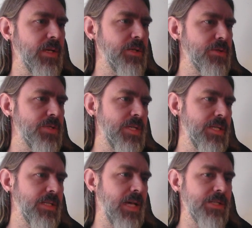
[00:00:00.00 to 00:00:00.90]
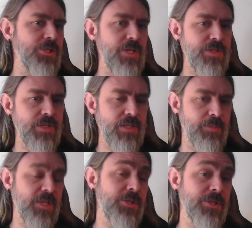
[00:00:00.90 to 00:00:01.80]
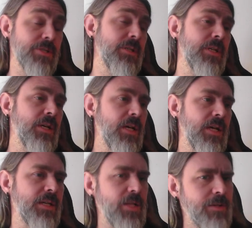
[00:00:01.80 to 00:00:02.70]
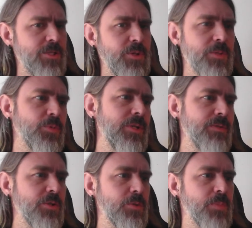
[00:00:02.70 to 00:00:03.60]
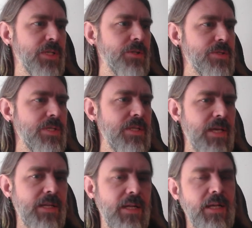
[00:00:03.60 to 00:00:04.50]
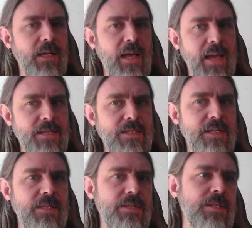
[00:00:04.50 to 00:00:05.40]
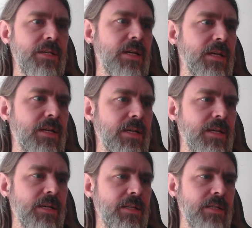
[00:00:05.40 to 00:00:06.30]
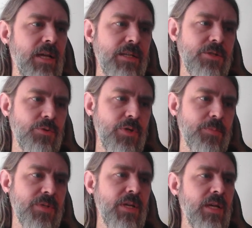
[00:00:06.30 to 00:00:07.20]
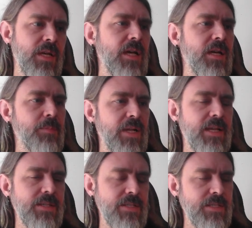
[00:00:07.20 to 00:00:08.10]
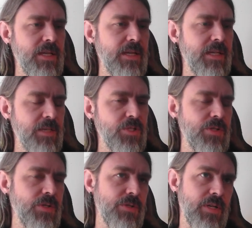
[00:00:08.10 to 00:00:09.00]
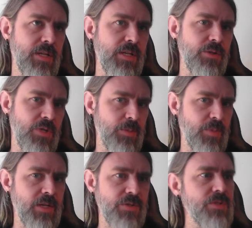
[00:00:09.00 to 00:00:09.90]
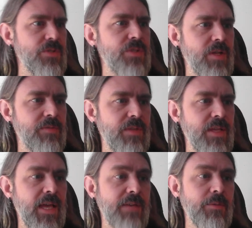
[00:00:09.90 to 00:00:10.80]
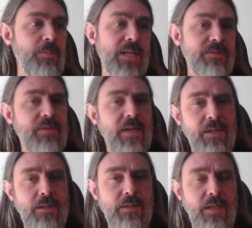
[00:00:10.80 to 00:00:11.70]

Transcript: you'll see not just the picture and also get a preview, but you'll see that assets, not scripts, but assets like images and 3D models and stuff, they have a meta file